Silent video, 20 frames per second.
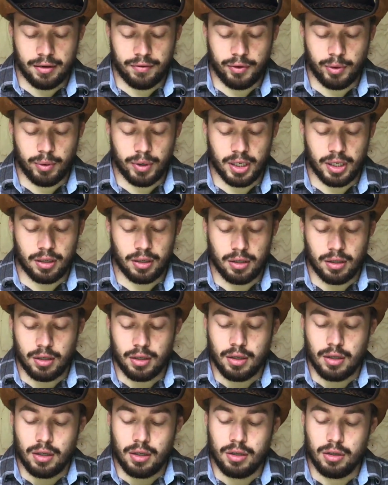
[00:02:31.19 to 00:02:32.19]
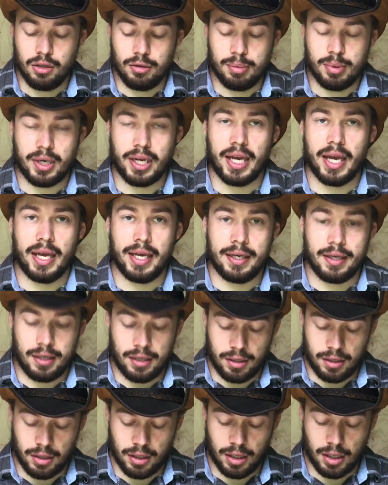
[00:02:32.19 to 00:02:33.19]
If you want to lubricate
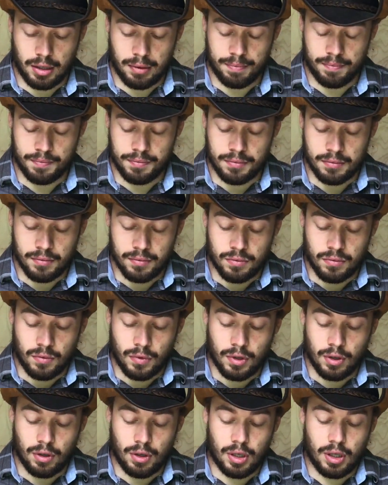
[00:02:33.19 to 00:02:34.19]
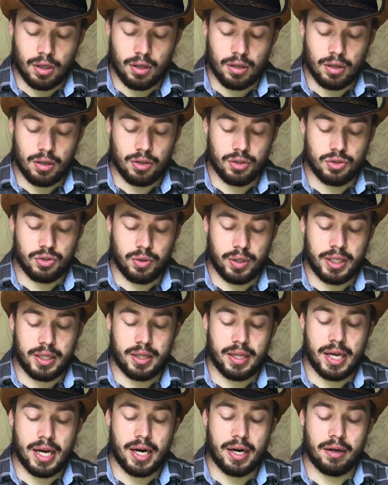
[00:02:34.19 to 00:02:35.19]
the joint
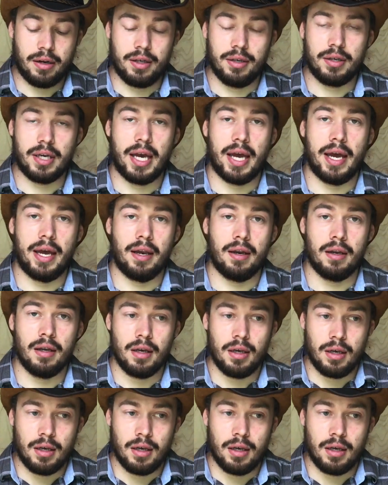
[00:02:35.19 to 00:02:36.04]
there, you can.